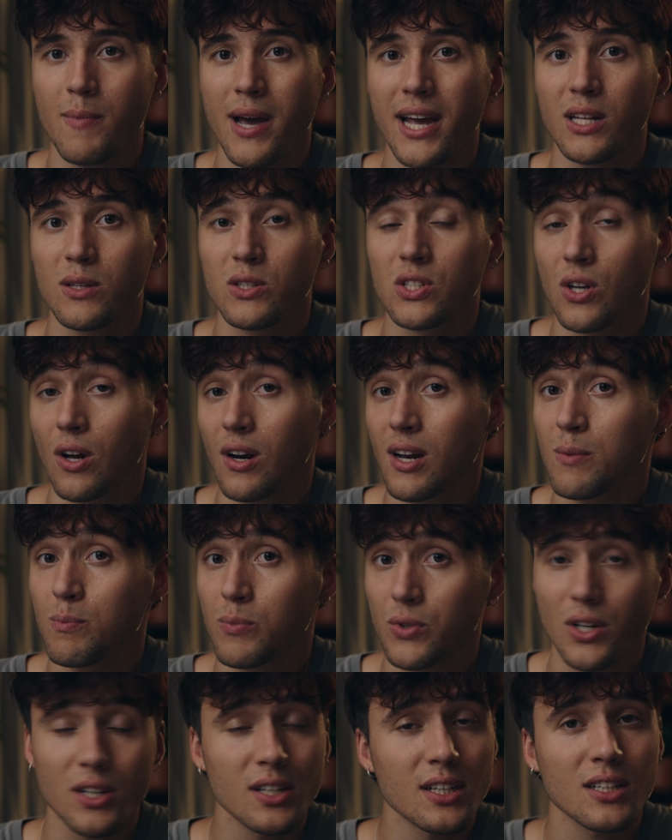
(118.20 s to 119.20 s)
made solid
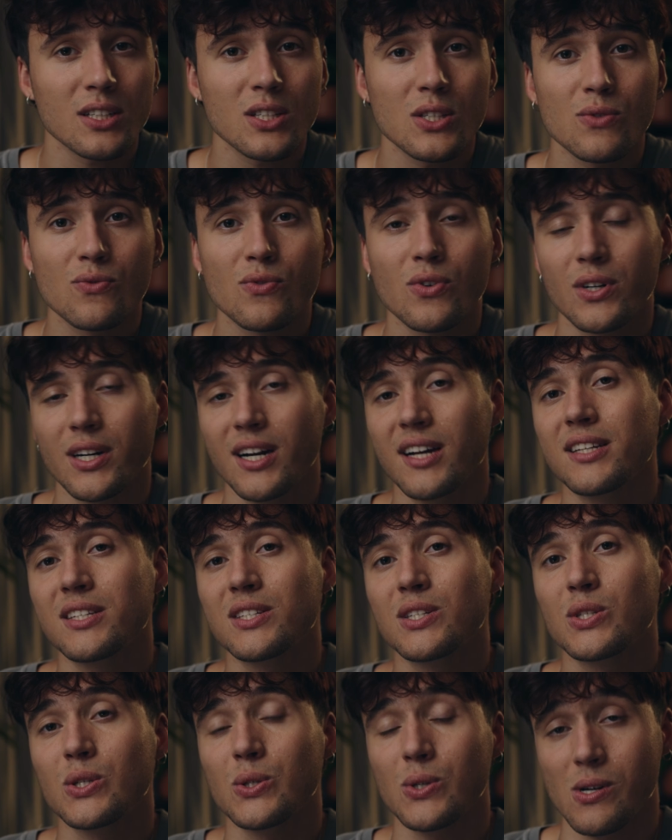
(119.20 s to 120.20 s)
products for
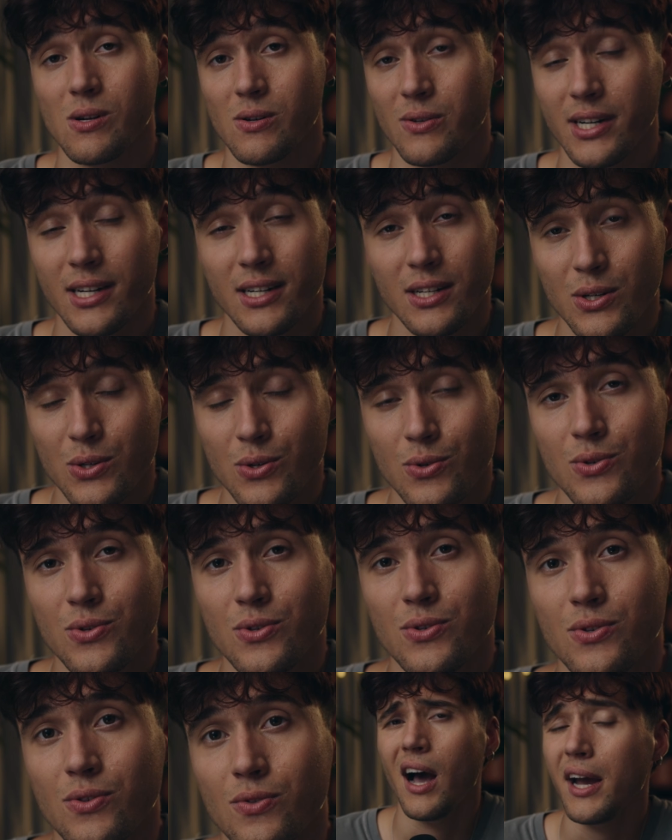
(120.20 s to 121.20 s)
us to already
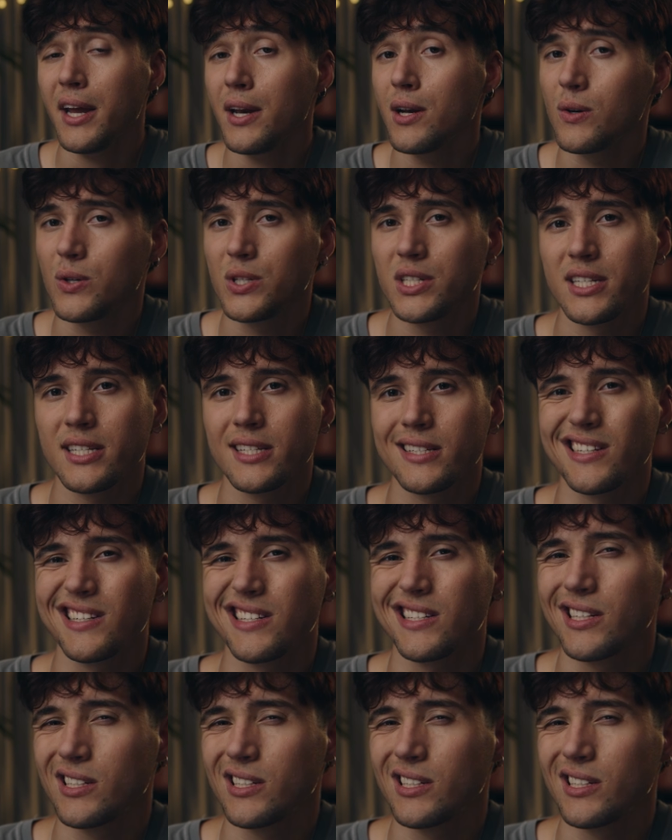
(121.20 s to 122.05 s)
use. I noticed this